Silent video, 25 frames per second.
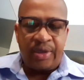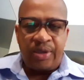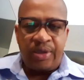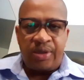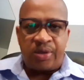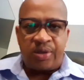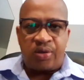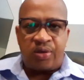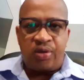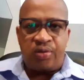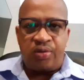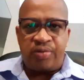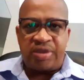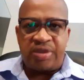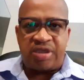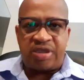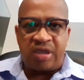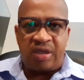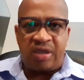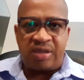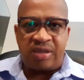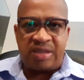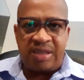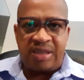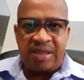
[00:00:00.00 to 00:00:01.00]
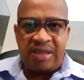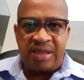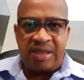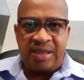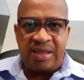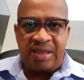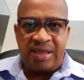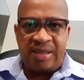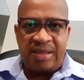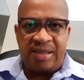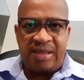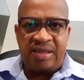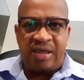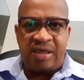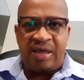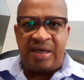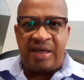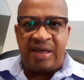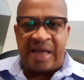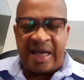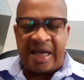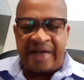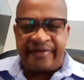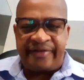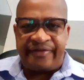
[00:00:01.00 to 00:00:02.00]
could result in your
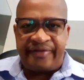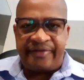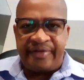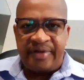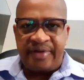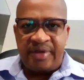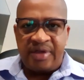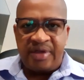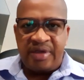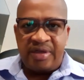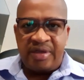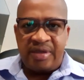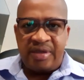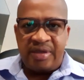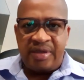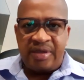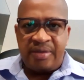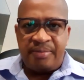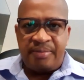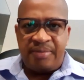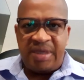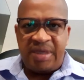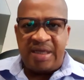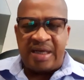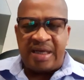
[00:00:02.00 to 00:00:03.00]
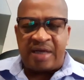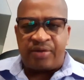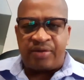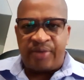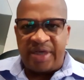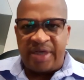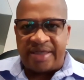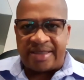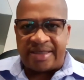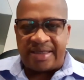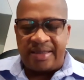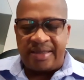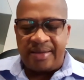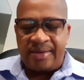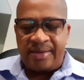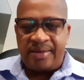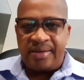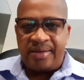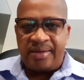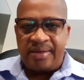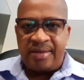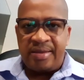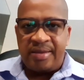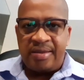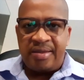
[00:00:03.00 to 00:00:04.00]
life being at risk.
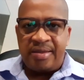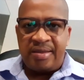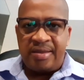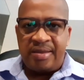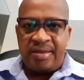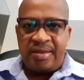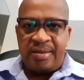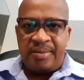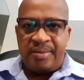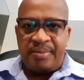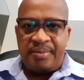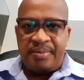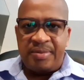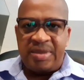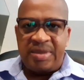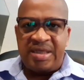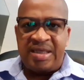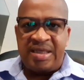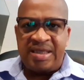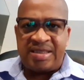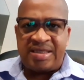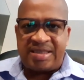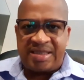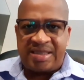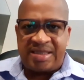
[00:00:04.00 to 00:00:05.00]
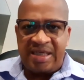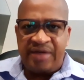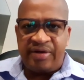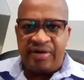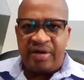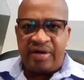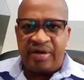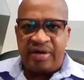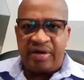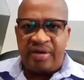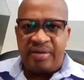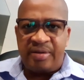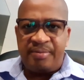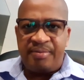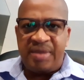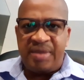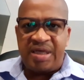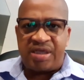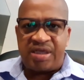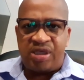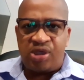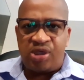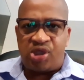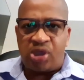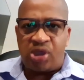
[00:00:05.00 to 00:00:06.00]
The hysteria makes you
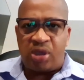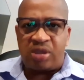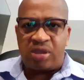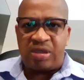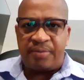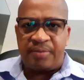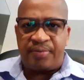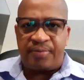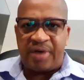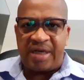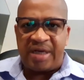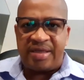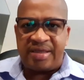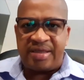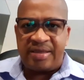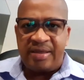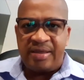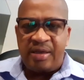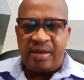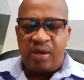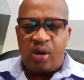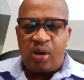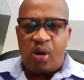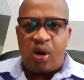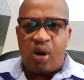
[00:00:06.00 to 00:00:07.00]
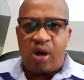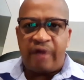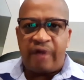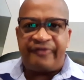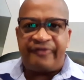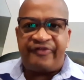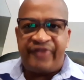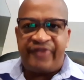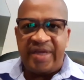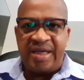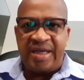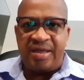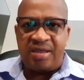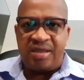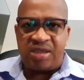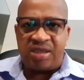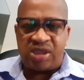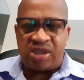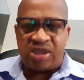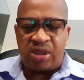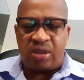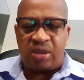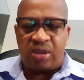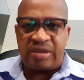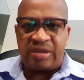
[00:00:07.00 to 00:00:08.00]
short of breath or feel
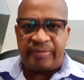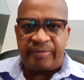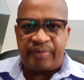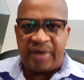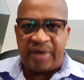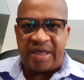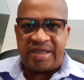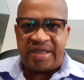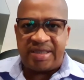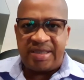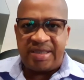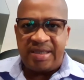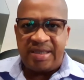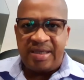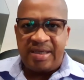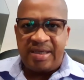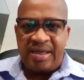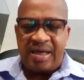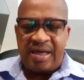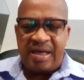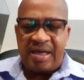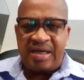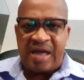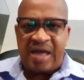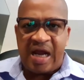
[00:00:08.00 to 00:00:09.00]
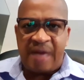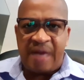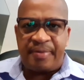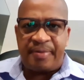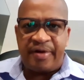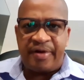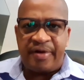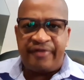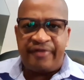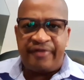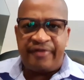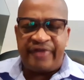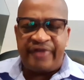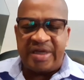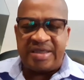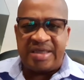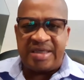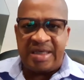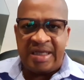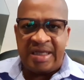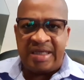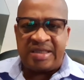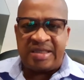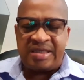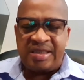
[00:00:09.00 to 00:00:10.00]
short of breath and
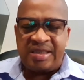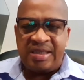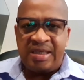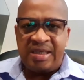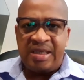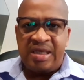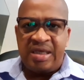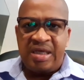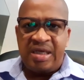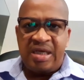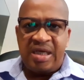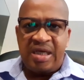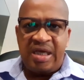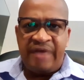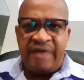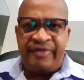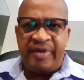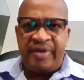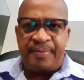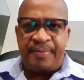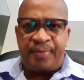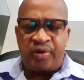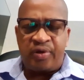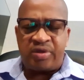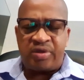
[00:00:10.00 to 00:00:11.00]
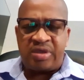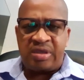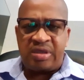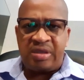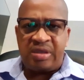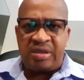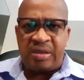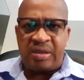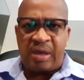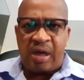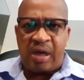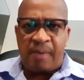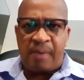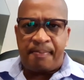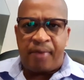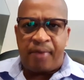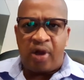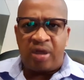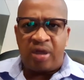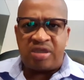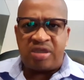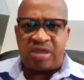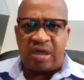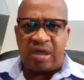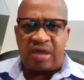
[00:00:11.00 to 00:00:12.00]
hyperventilate. If you put the
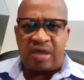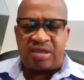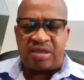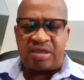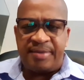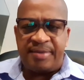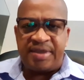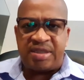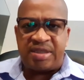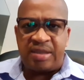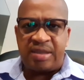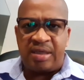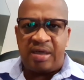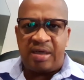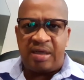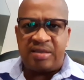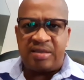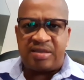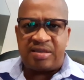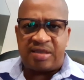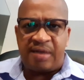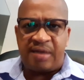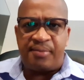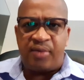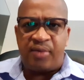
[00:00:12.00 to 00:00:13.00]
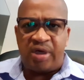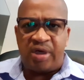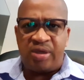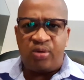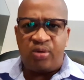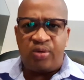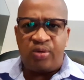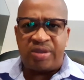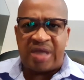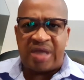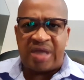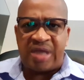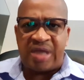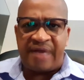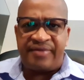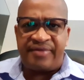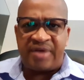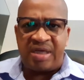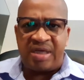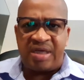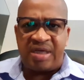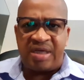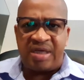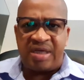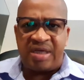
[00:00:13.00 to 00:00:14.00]
pulse oximeter on somebody who is having a
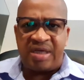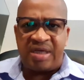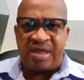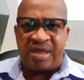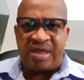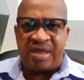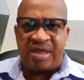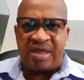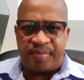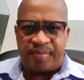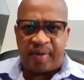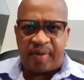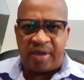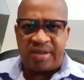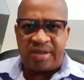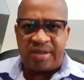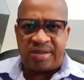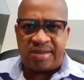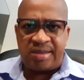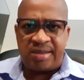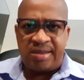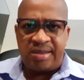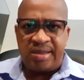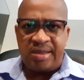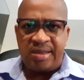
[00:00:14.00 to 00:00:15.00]
hysterical response,